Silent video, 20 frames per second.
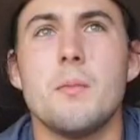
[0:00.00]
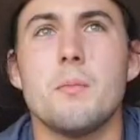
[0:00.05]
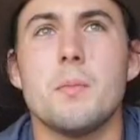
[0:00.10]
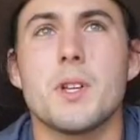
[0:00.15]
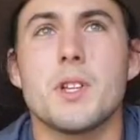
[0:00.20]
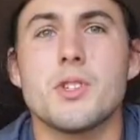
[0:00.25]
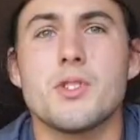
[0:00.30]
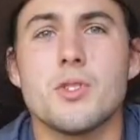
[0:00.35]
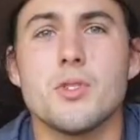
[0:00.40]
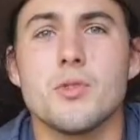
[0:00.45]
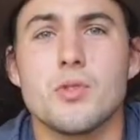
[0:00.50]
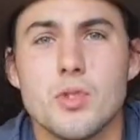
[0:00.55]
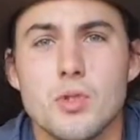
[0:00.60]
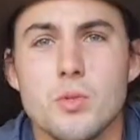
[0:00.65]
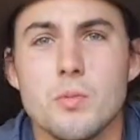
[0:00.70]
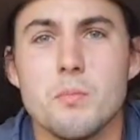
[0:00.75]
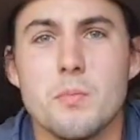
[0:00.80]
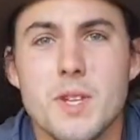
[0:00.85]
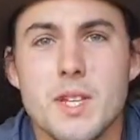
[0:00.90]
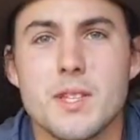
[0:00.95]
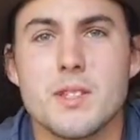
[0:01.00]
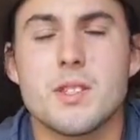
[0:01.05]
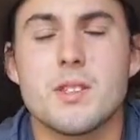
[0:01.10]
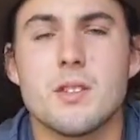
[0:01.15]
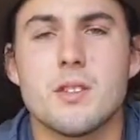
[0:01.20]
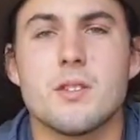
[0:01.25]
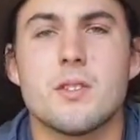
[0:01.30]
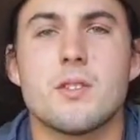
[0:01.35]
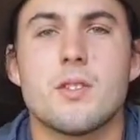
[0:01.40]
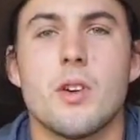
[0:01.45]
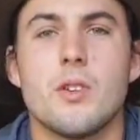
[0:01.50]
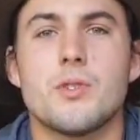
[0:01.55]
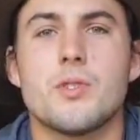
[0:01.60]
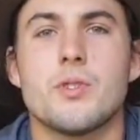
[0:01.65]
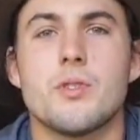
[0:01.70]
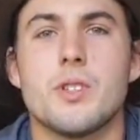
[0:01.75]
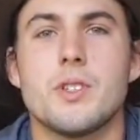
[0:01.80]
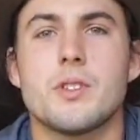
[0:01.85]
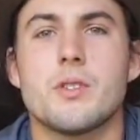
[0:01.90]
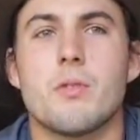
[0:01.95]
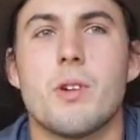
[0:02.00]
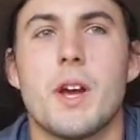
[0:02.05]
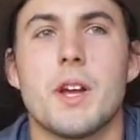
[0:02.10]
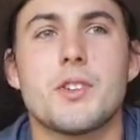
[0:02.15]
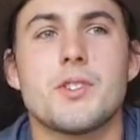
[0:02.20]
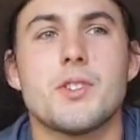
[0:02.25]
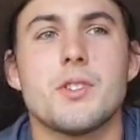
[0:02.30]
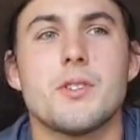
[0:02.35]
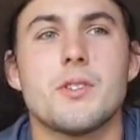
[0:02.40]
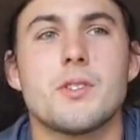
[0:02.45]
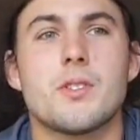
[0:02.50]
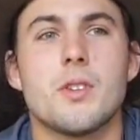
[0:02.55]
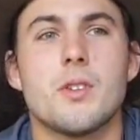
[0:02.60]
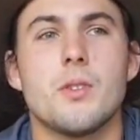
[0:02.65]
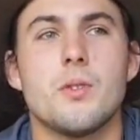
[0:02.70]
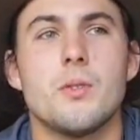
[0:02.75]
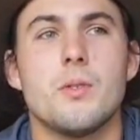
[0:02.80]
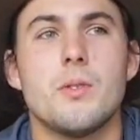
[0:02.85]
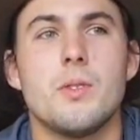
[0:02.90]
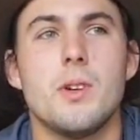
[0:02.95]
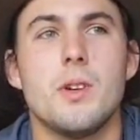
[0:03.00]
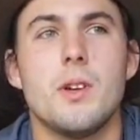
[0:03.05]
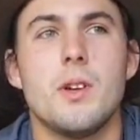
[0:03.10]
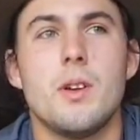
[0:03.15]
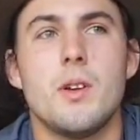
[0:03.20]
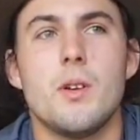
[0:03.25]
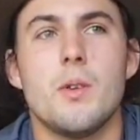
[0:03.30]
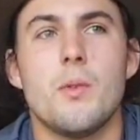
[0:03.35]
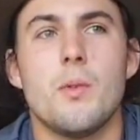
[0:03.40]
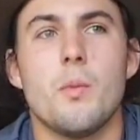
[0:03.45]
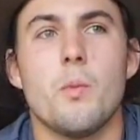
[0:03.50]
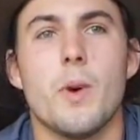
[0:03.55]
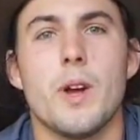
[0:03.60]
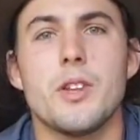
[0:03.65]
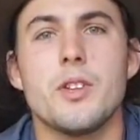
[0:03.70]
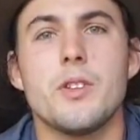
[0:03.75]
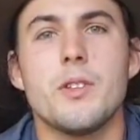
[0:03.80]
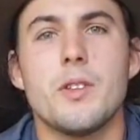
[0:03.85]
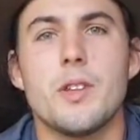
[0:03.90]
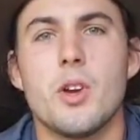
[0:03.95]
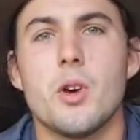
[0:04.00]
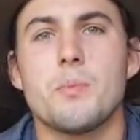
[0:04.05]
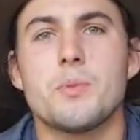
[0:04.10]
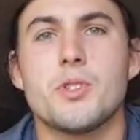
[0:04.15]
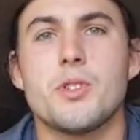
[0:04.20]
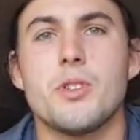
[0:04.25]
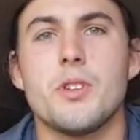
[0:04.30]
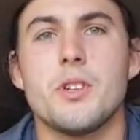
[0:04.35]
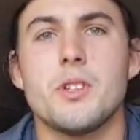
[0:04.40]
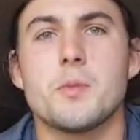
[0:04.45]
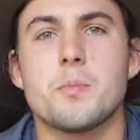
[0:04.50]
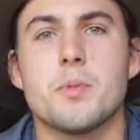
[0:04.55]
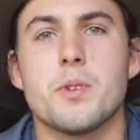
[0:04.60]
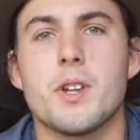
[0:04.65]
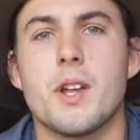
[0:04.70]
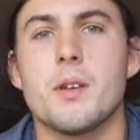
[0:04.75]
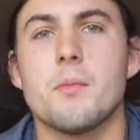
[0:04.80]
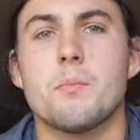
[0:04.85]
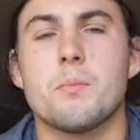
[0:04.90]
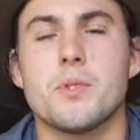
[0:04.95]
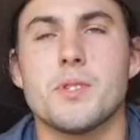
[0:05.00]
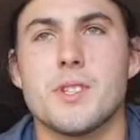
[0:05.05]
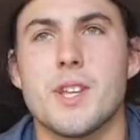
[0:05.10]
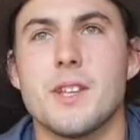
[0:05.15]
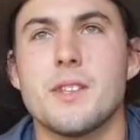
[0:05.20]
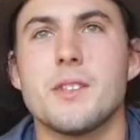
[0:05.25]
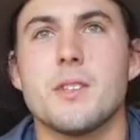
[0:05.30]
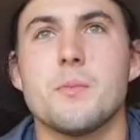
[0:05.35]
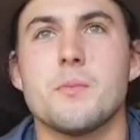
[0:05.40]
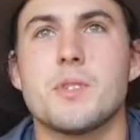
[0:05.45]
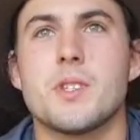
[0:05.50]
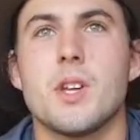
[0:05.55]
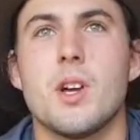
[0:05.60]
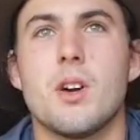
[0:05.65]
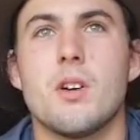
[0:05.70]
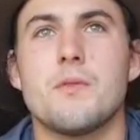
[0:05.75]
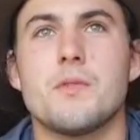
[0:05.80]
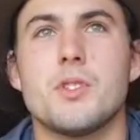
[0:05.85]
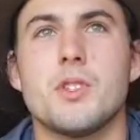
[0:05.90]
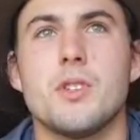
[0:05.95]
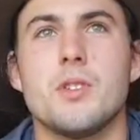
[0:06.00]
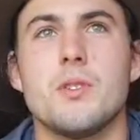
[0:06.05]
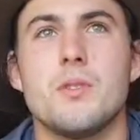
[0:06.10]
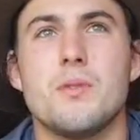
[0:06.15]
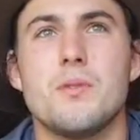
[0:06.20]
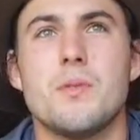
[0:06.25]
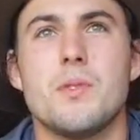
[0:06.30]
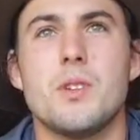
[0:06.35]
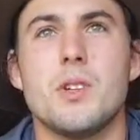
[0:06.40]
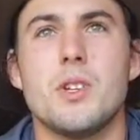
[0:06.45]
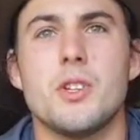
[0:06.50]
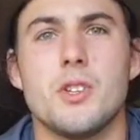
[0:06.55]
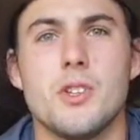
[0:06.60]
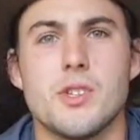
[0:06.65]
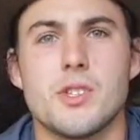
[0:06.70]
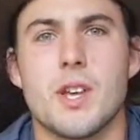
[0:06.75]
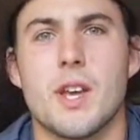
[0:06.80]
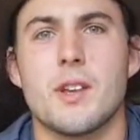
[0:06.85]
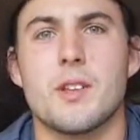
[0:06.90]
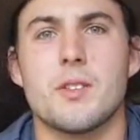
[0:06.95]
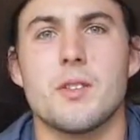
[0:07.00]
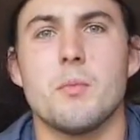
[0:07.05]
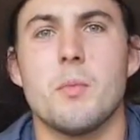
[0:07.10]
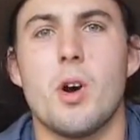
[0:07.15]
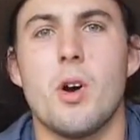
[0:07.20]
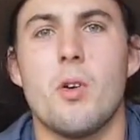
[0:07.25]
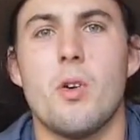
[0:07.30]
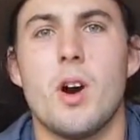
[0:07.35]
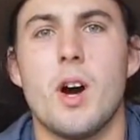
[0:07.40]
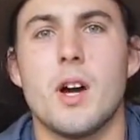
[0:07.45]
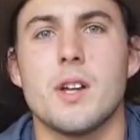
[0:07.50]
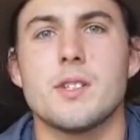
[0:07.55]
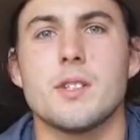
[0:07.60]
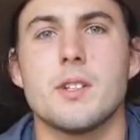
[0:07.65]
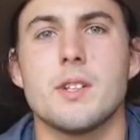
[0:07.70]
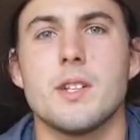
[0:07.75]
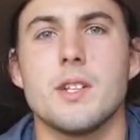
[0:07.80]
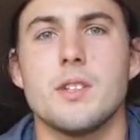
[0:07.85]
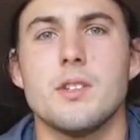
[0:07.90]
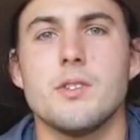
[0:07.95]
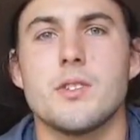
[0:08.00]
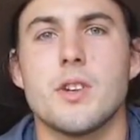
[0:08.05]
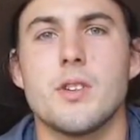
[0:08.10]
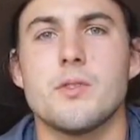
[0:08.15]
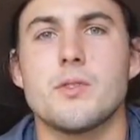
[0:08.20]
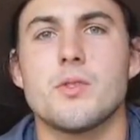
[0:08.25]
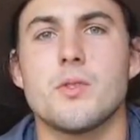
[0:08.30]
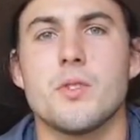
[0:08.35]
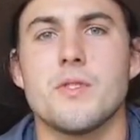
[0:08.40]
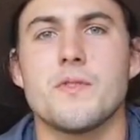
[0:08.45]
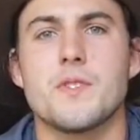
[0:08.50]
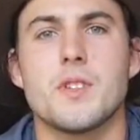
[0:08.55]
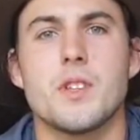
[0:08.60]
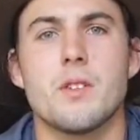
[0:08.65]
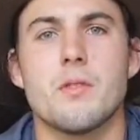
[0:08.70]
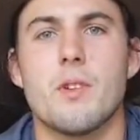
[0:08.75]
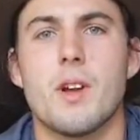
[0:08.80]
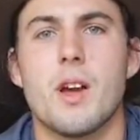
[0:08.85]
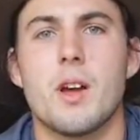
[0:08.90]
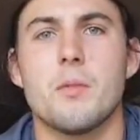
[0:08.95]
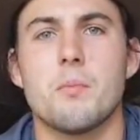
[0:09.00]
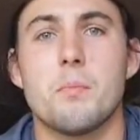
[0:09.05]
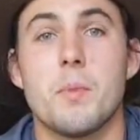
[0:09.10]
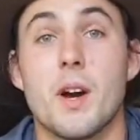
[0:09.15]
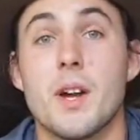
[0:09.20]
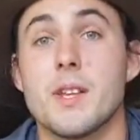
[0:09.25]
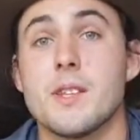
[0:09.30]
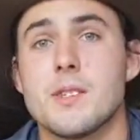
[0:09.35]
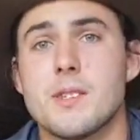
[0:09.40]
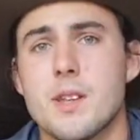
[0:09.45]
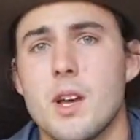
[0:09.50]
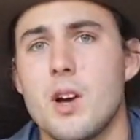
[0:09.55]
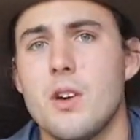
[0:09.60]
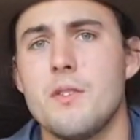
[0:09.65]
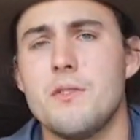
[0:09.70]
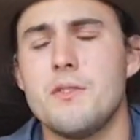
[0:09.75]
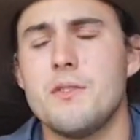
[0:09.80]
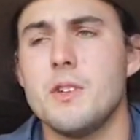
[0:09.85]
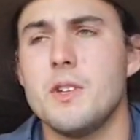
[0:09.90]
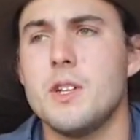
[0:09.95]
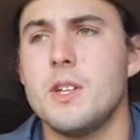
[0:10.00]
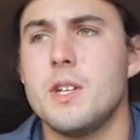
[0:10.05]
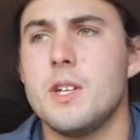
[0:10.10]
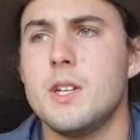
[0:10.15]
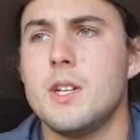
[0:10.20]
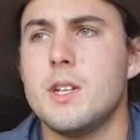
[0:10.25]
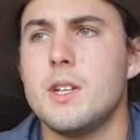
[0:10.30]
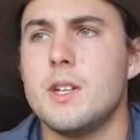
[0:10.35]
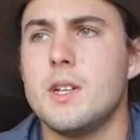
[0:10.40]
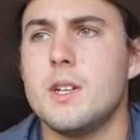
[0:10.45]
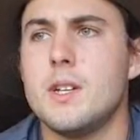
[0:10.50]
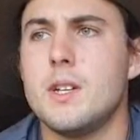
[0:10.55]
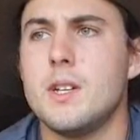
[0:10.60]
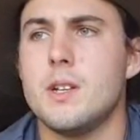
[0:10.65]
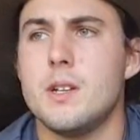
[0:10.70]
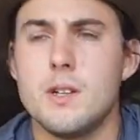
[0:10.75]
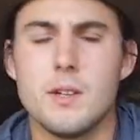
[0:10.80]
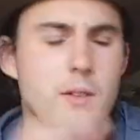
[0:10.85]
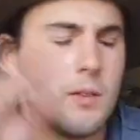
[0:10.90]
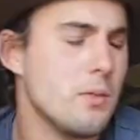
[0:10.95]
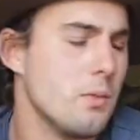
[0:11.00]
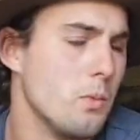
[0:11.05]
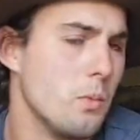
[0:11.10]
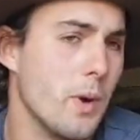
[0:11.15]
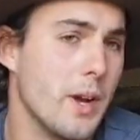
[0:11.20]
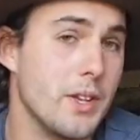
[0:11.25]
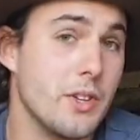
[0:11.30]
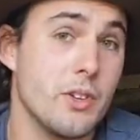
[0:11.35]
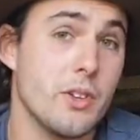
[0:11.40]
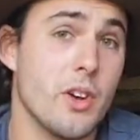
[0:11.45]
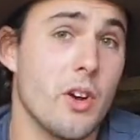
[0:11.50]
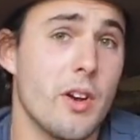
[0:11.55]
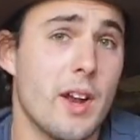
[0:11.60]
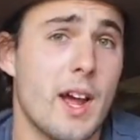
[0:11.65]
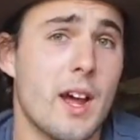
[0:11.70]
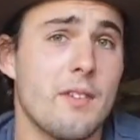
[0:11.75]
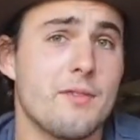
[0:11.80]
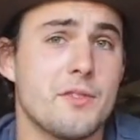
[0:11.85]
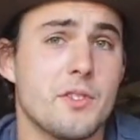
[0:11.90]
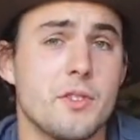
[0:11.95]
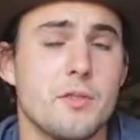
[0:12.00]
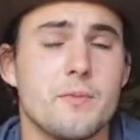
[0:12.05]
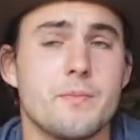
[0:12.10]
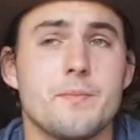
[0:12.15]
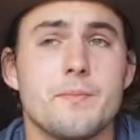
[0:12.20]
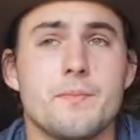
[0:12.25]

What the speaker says: you do miss social interaction. So when the opportunities present themselves, you take them wholeheartedly. You don't sort of sit around by yourself when you don't have to.